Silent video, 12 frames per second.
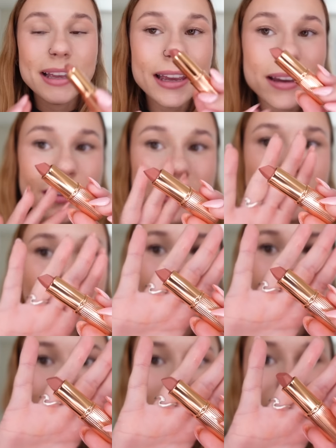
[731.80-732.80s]
And look
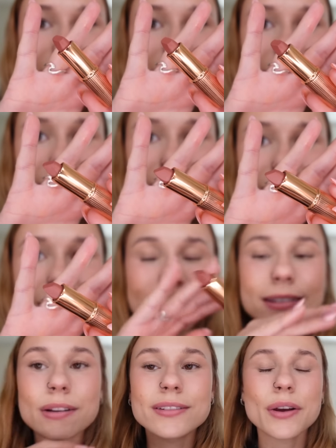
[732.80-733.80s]
how tiny it is.
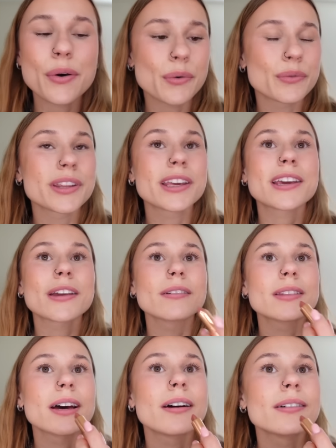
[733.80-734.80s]
It's also really
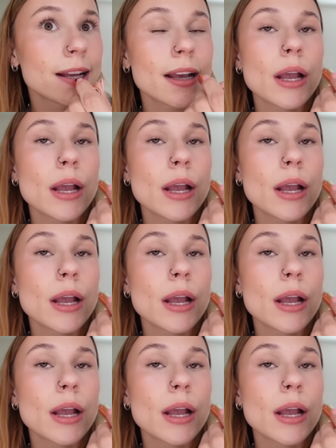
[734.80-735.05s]
cute though.